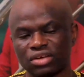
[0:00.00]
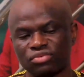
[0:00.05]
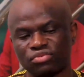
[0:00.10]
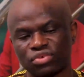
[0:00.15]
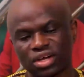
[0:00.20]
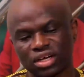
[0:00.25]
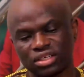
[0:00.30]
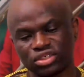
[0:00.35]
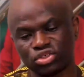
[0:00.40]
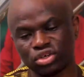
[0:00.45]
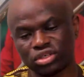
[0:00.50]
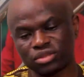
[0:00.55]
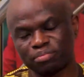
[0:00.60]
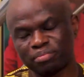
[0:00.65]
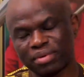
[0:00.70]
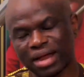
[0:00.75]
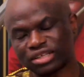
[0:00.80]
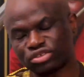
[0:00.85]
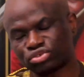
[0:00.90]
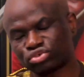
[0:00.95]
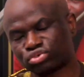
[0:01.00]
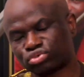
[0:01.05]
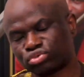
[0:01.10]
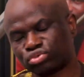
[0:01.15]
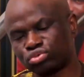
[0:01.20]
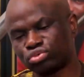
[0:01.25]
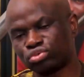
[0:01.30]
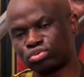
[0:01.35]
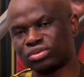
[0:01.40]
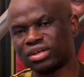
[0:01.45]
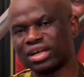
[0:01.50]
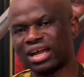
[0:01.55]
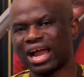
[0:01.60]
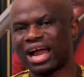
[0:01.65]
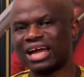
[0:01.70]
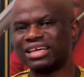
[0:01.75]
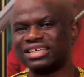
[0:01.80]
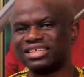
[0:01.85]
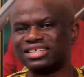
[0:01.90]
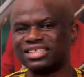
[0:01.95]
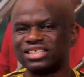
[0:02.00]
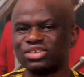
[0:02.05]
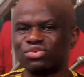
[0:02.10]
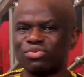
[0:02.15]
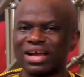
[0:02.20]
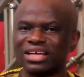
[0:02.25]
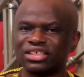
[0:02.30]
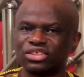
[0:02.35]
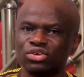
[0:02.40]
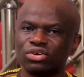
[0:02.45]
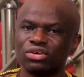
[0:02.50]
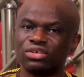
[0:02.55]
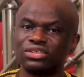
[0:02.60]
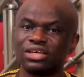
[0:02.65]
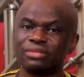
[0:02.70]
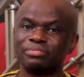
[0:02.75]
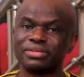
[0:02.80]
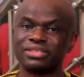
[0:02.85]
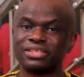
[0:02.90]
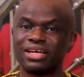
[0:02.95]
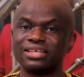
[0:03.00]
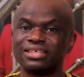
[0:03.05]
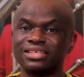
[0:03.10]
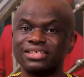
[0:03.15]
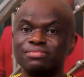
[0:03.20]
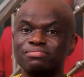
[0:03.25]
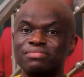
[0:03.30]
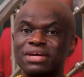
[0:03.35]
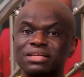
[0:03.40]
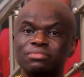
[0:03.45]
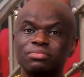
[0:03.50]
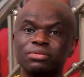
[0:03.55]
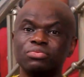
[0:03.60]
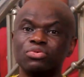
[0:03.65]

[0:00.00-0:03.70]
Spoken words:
If you can just pass through, and the reason why it's not 100% is many